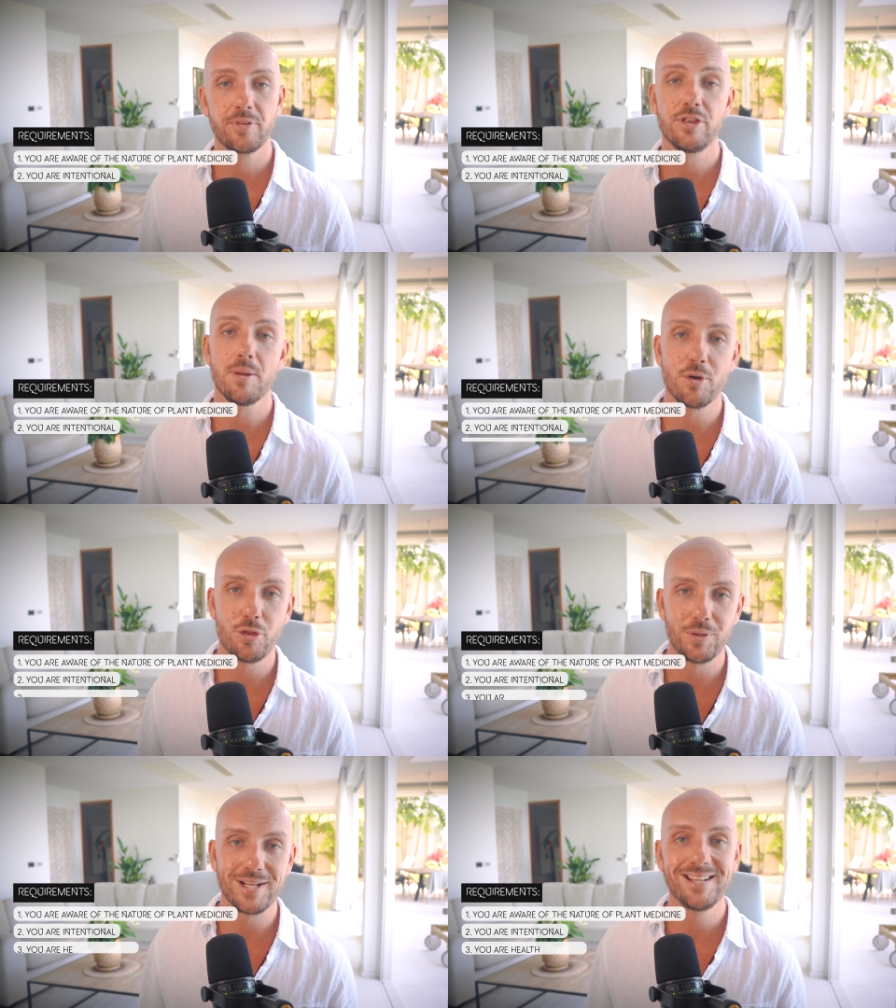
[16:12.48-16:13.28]
Number
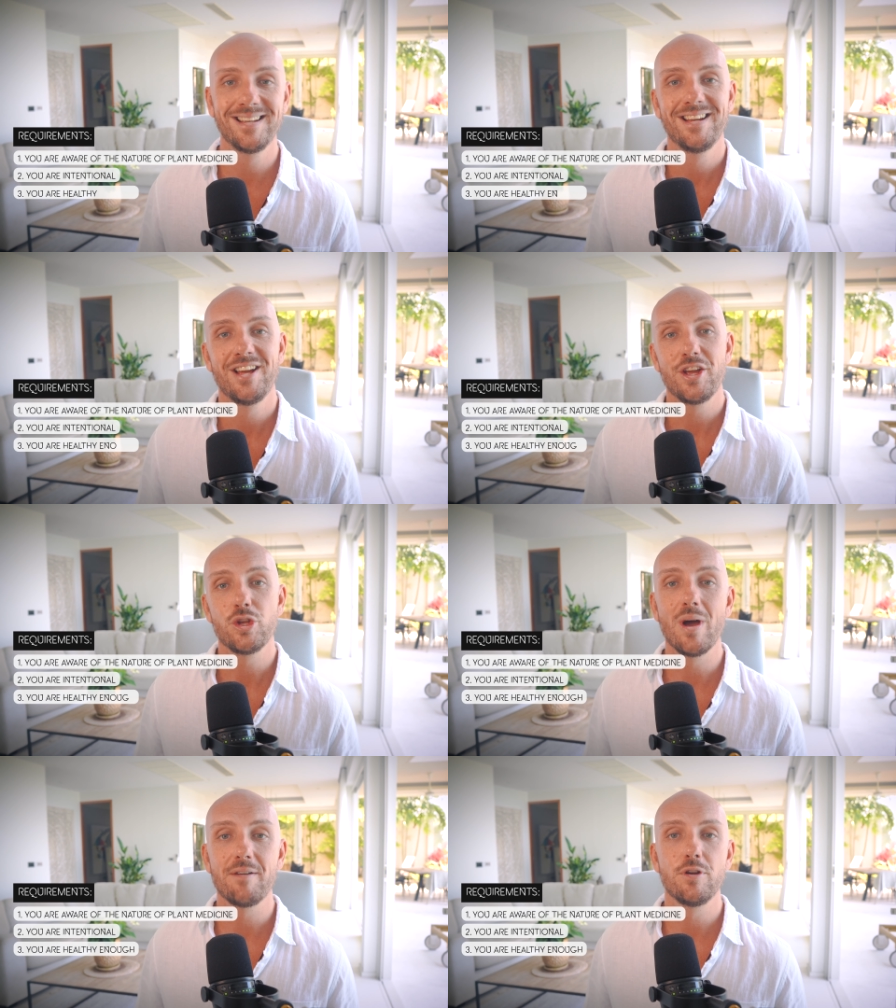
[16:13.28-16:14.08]
three,
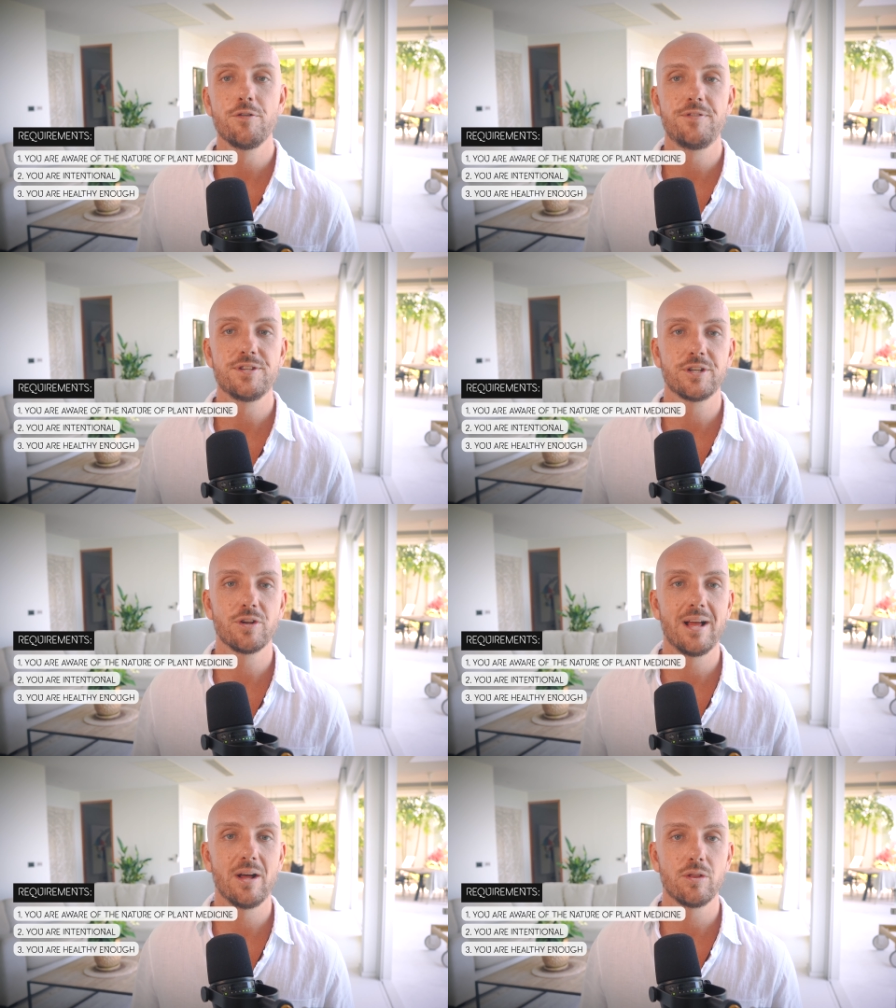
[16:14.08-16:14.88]
you have no
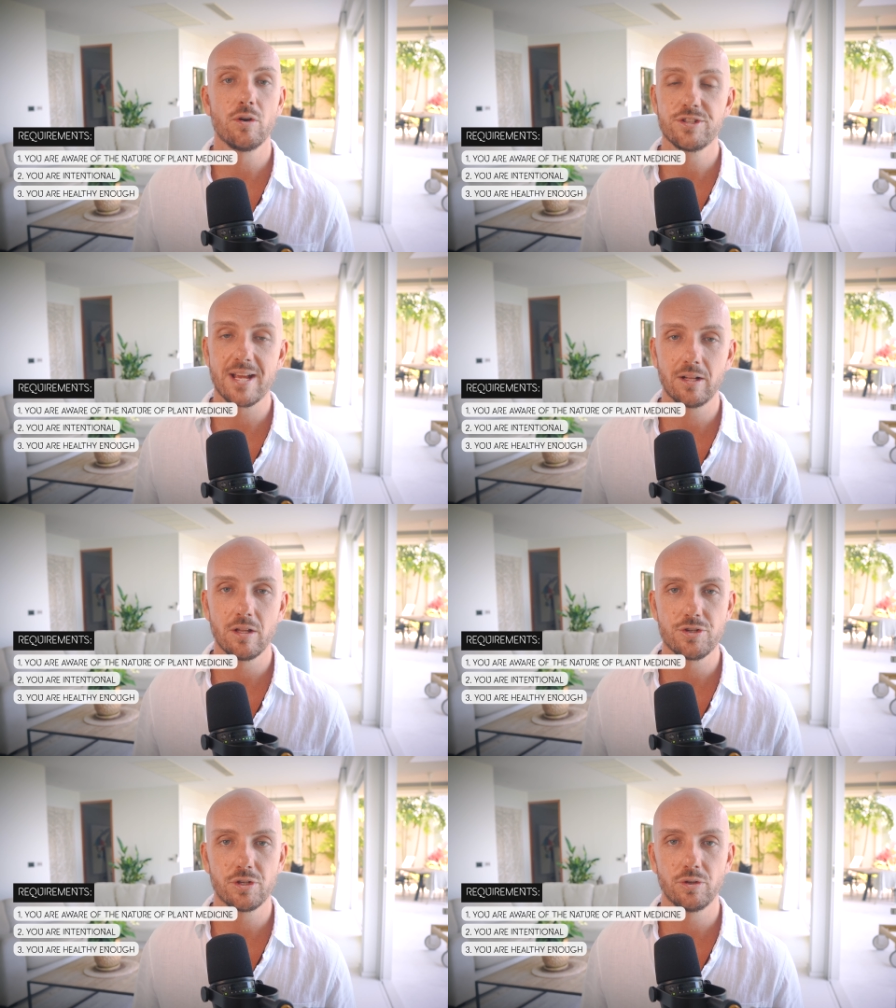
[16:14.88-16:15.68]
physical health or
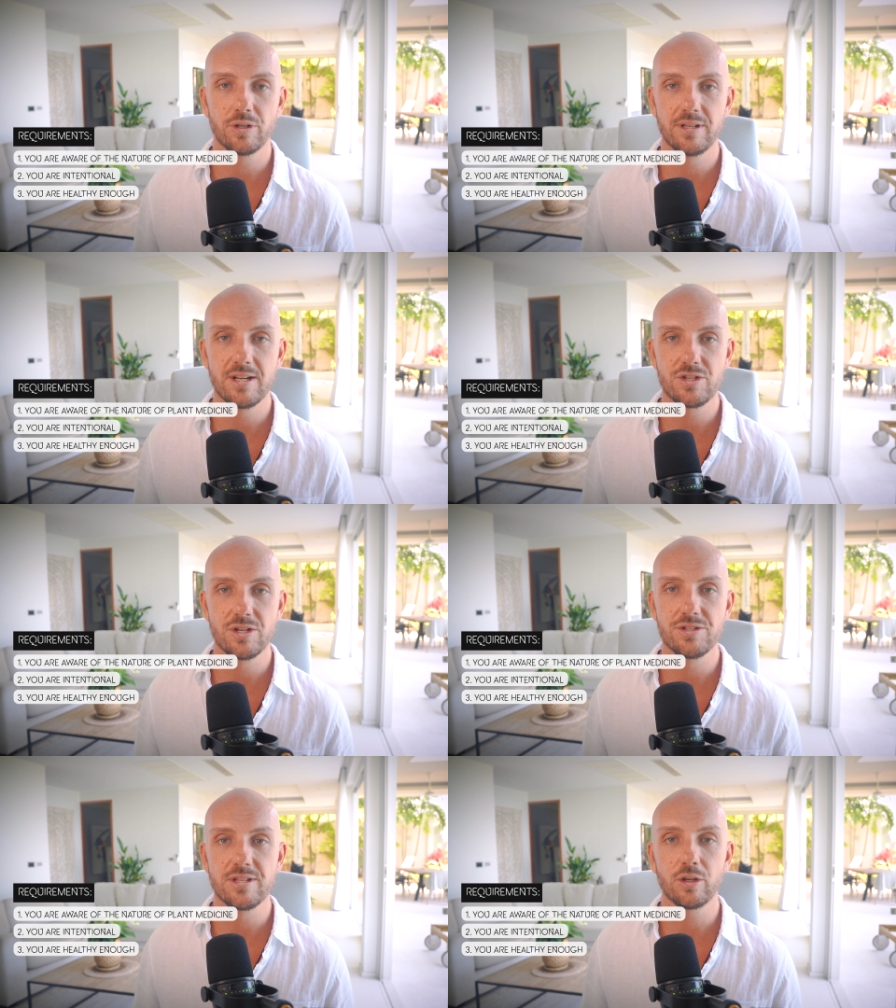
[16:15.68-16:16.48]
psychological
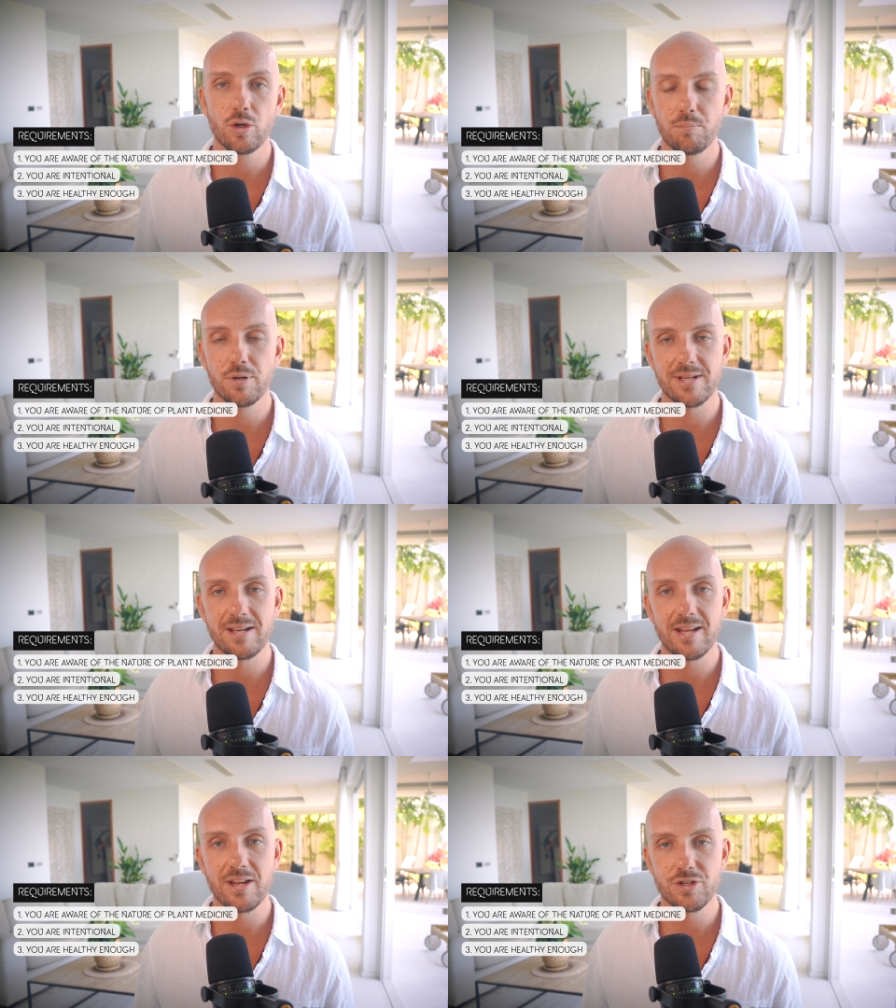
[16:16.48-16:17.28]
conditions that could
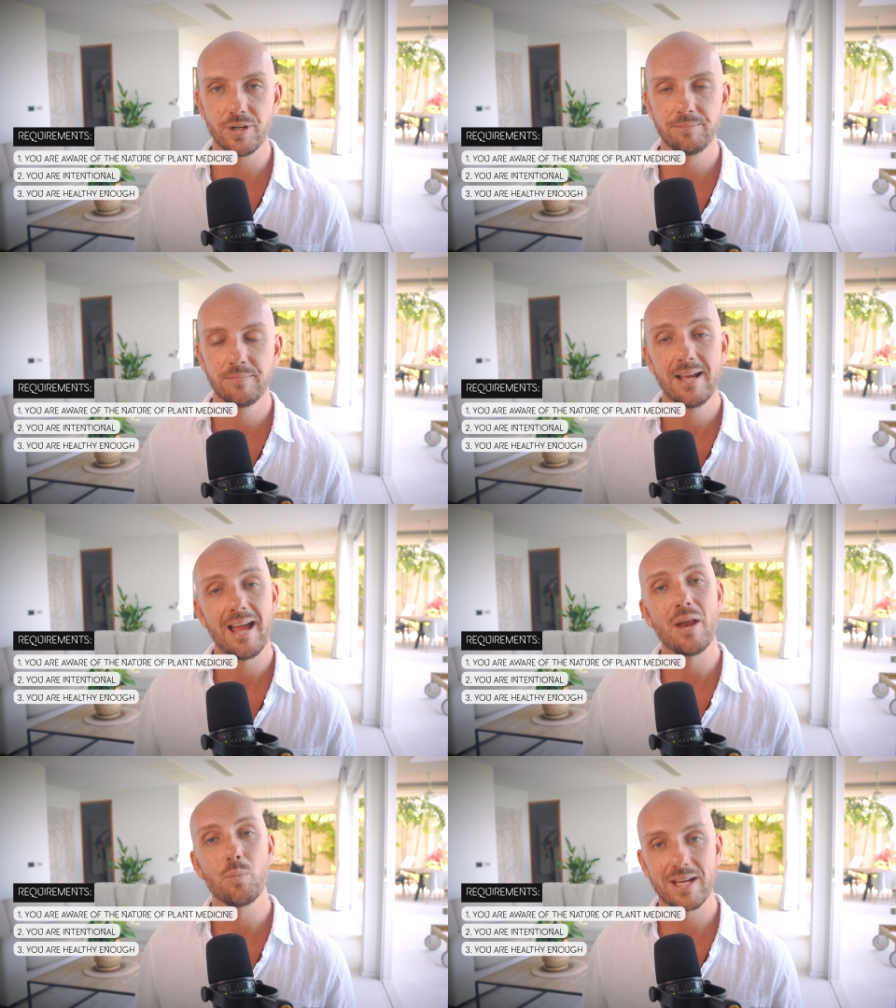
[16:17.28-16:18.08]
present danger,
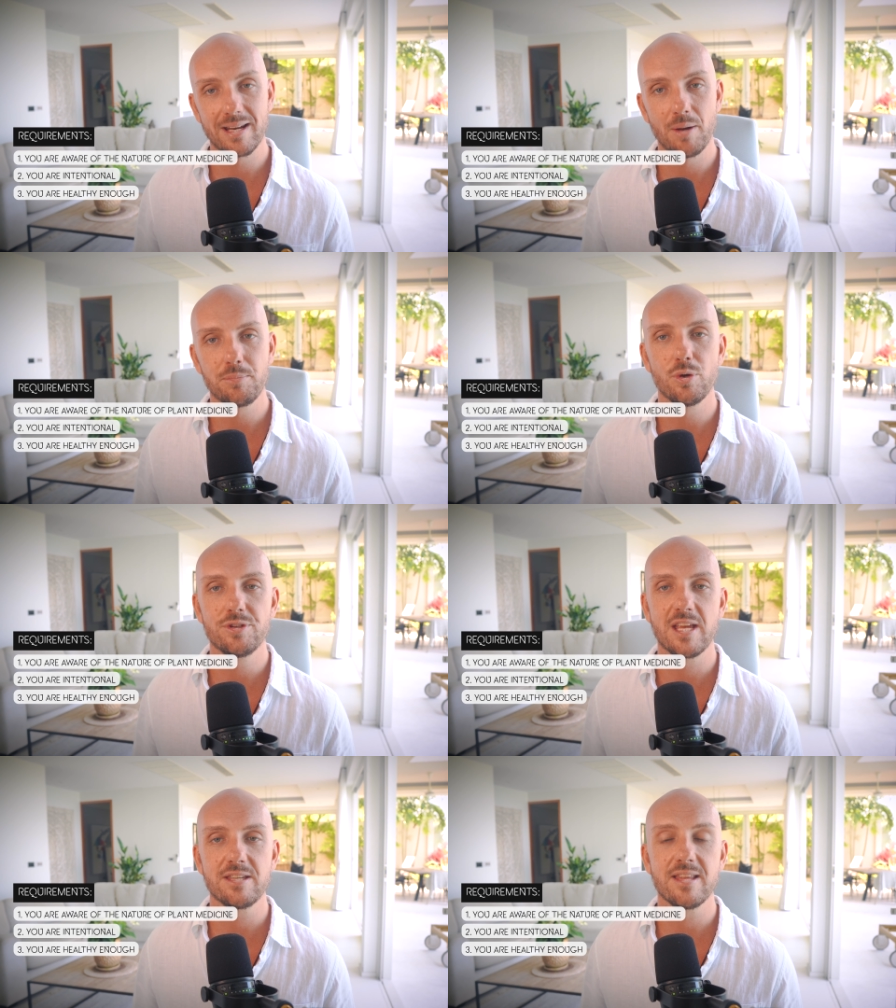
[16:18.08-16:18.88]
and we can help you
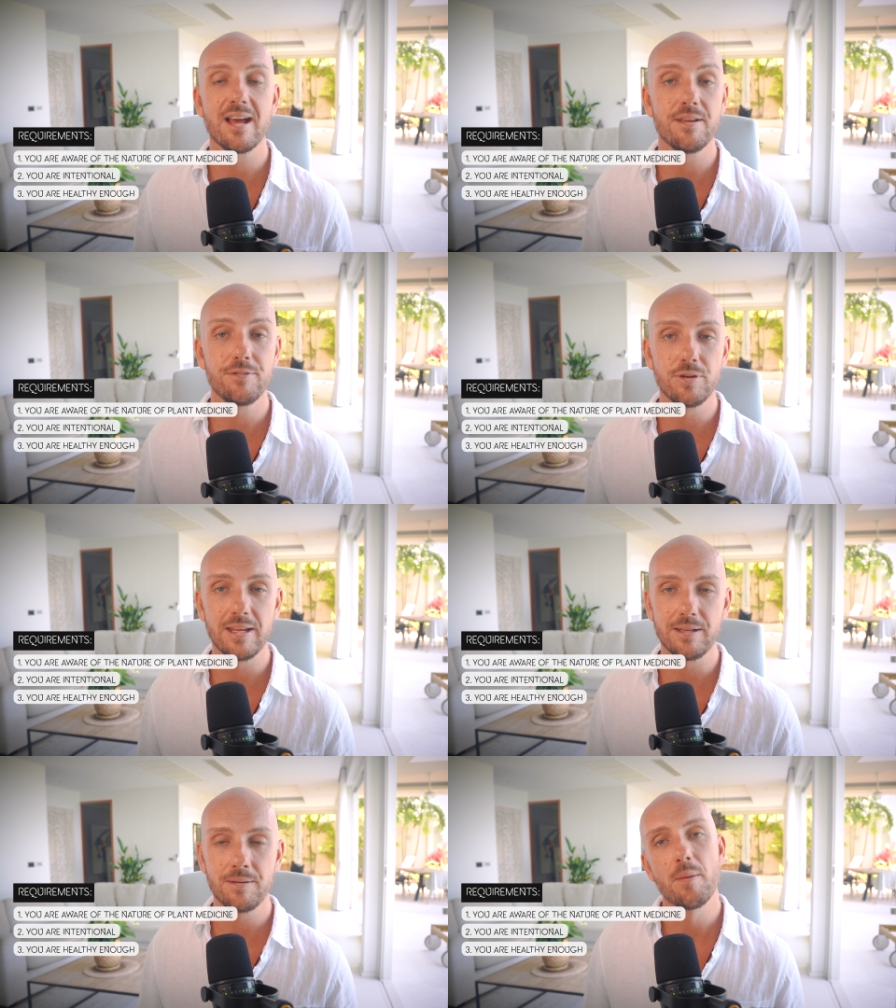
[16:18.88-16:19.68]
assess that if you need.